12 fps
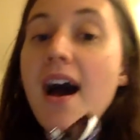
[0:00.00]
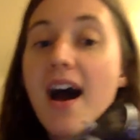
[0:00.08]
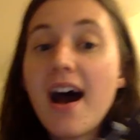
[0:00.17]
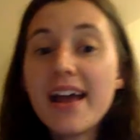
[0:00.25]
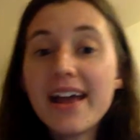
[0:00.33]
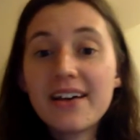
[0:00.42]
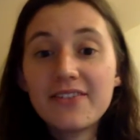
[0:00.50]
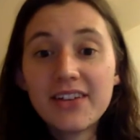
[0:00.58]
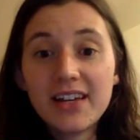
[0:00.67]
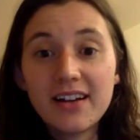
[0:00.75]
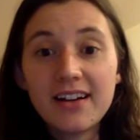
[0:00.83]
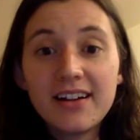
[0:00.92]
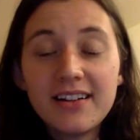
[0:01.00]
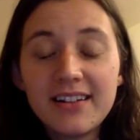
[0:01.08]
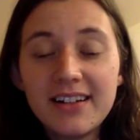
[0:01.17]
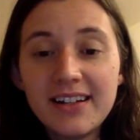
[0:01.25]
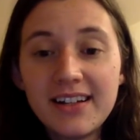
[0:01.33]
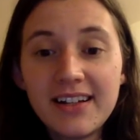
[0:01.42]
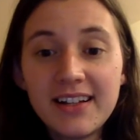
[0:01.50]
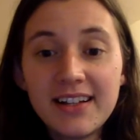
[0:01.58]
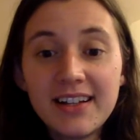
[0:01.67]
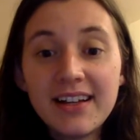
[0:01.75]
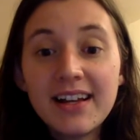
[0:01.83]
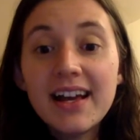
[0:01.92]
I have here
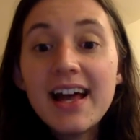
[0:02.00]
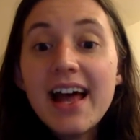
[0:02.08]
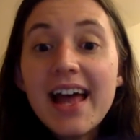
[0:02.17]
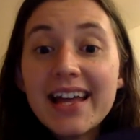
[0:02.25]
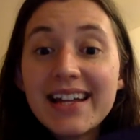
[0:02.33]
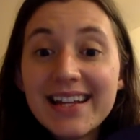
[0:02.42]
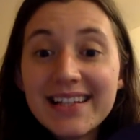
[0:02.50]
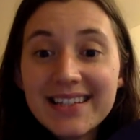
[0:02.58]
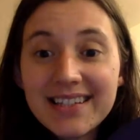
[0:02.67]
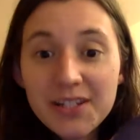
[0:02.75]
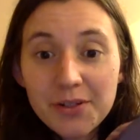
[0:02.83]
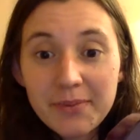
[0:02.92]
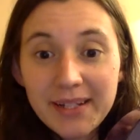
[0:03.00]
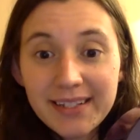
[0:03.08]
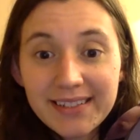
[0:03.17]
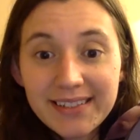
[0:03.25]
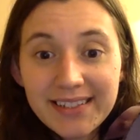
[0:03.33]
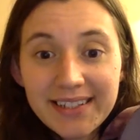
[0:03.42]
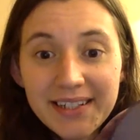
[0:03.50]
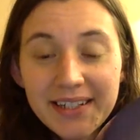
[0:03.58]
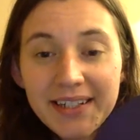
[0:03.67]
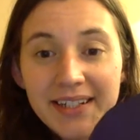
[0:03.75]
an instrument.